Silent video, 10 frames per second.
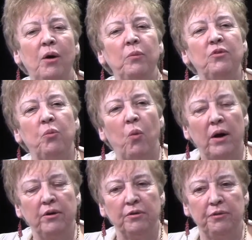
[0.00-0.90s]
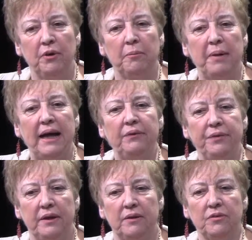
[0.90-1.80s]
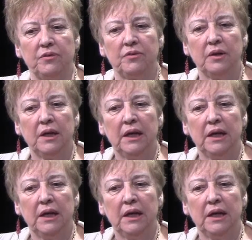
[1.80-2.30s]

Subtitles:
what was wonderful about this